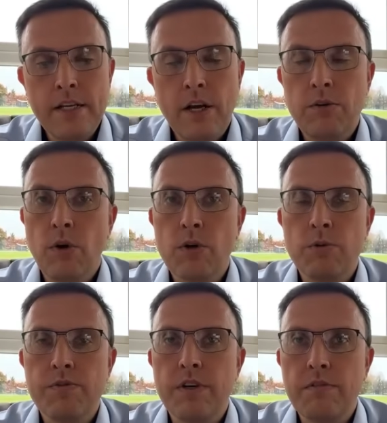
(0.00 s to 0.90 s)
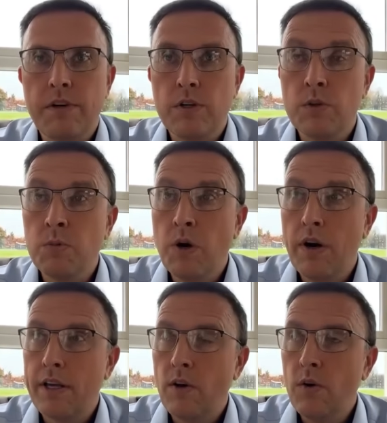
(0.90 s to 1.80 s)
Aroko was very, very good, and
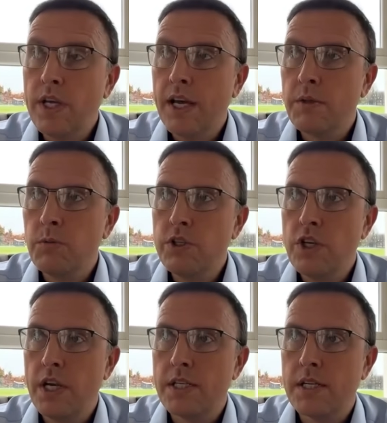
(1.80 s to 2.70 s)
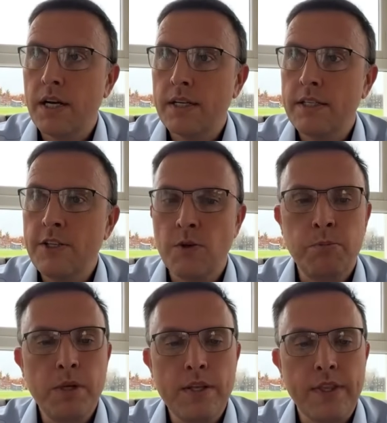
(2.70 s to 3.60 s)
Warwick only had the 1 chase start. He jumped
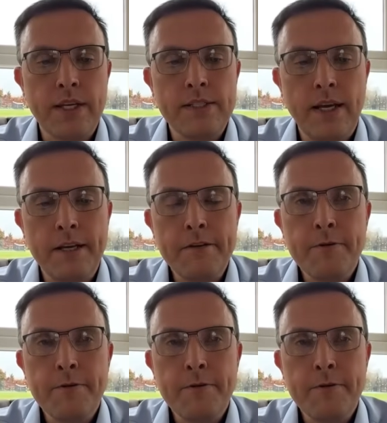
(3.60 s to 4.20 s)
brilliant that day.